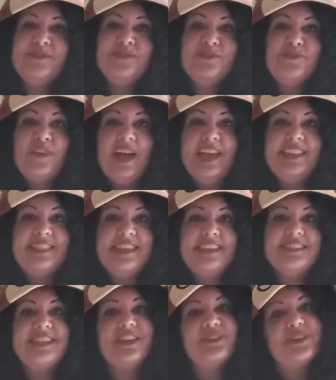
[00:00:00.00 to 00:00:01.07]
and find
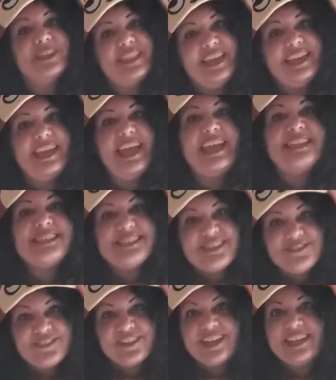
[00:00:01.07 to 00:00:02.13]
things that are alike and
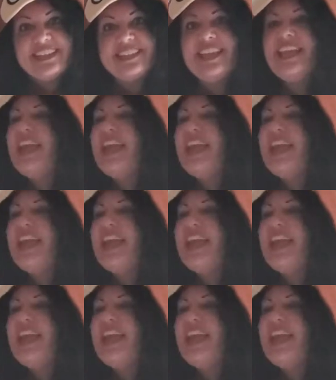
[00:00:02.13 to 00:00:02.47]
different